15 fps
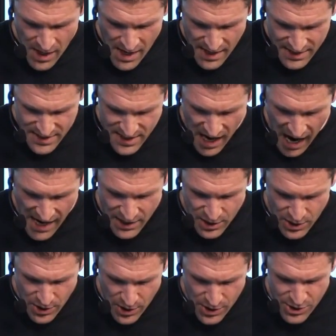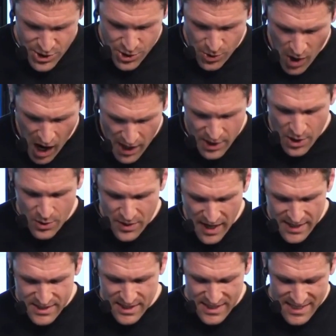Tyler Gerardo
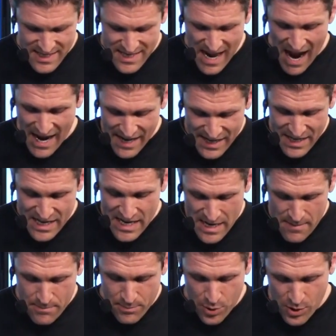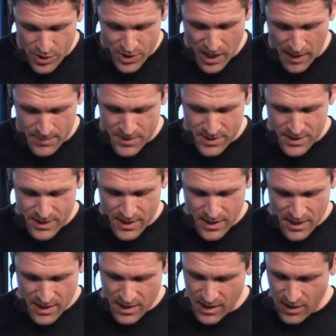guesses 90 push-ups.
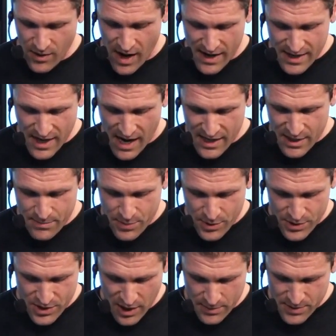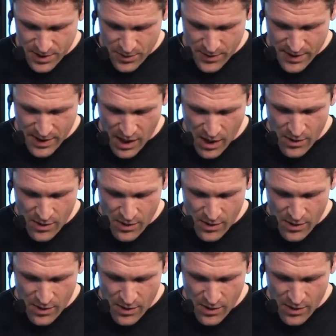All right, 90 push-ups. Here we go.